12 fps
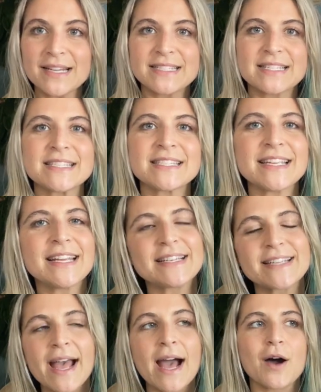to sit
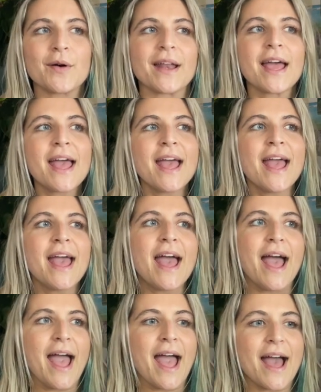down
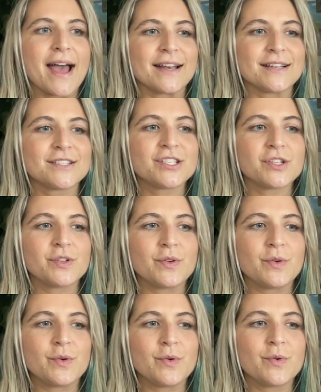and
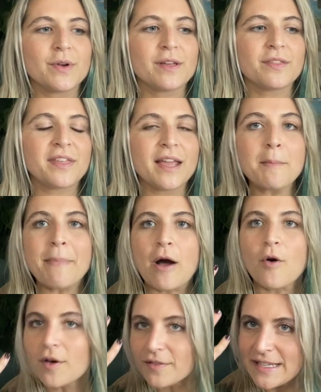to think
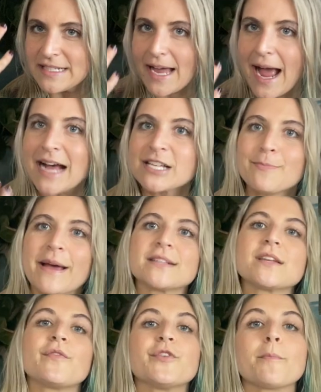about these aspects
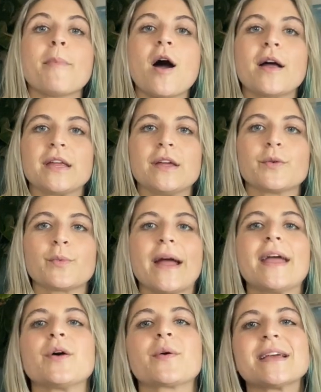of your body,
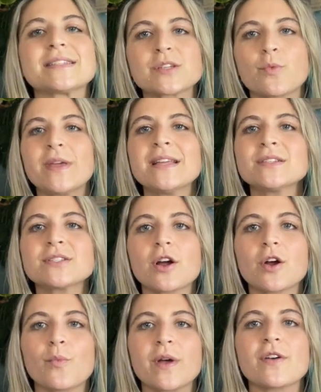right? Okay, so we can
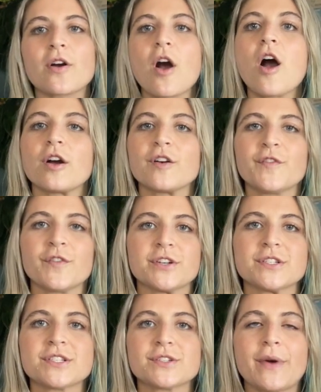start with our heart
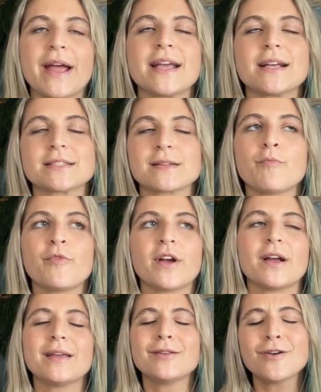first, right? Because I'm
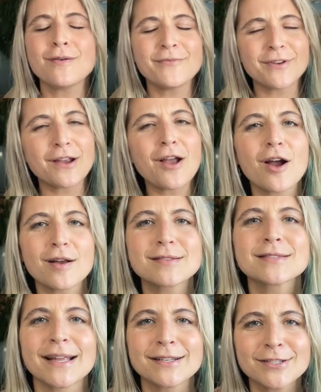very
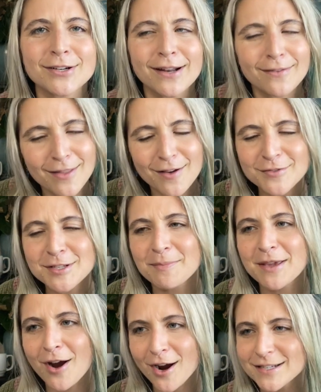heart-centered. I love to
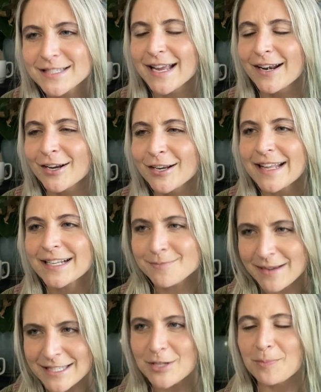be heart-centered. That's
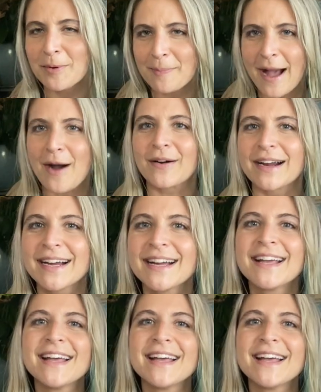my superpower.